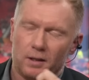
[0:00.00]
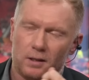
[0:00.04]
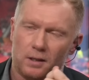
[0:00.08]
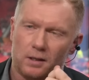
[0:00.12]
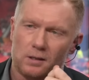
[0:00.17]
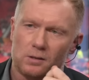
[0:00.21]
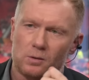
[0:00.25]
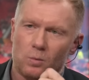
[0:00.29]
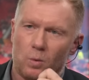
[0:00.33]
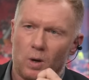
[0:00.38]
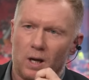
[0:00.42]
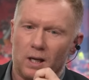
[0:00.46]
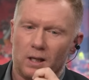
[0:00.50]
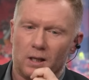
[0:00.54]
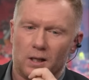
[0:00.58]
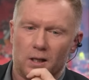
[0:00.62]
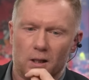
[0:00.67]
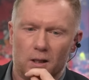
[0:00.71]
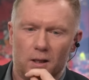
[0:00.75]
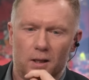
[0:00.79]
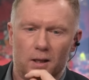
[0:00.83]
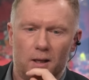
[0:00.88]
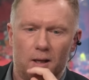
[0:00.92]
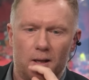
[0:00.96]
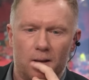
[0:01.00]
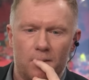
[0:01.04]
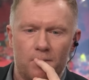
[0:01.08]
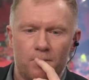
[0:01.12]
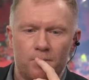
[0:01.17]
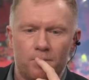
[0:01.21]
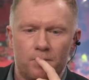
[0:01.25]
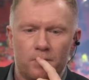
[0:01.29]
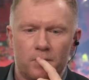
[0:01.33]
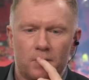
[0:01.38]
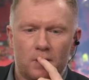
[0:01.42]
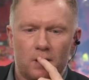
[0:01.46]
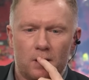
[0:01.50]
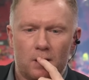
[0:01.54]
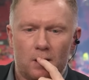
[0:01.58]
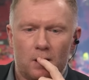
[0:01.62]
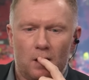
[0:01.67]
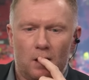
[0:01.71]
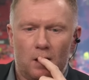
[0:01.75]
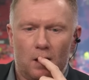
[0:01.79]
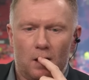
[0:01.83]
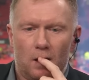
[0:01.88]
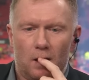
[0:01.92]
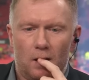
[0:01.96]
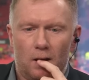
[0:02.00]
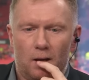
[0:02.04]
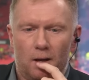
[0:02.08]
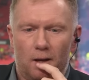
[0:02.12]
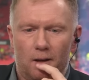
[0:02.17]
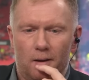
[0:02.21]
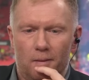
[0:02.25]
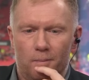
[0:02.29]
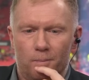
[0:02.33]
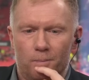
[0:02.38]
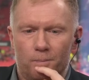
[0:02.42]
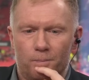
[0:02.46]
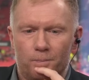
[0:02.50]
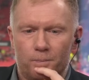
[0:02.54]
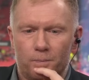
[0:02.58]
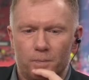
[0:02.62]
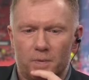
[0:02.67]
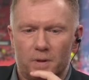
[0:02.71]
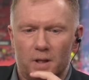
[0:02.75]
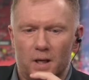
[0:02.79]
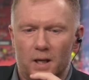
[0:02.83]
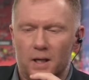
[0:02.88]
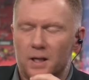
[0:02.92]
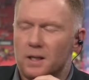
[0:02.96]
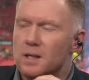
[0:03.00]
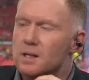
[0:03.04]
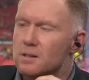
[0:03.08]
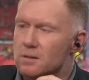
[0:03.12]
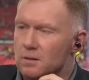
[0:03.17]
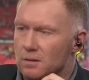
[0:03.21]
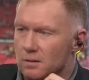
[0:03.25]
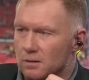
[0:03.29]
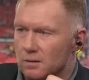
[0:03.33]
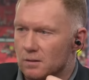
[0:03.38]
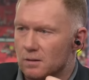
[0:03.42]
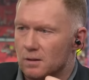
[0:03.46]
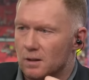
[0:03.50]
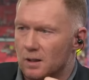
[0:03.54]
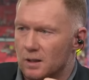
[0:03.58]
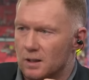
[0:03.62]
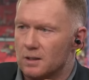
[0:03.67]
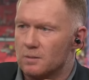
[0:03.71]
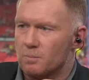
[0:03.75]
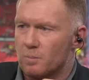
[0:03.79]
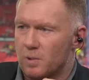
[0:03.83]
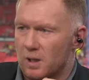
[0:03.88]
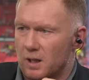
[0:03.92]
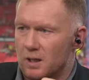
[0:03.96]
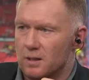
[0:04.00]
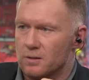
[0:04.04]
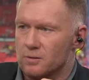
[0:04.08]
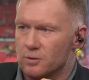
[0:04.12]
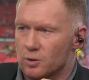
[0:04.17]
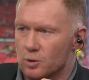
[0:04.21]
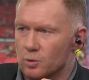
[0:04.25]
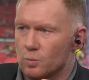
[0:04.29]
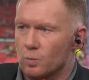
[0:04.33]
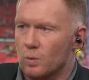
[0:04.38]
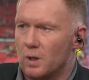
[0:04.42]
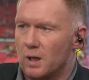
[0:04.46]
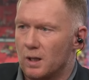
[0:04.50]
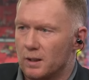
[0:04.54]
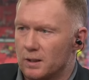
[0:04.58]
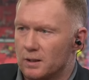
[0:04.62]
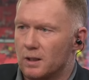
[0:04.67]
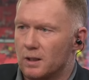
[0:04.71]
think it's quite clear that he isn't in his plans as well.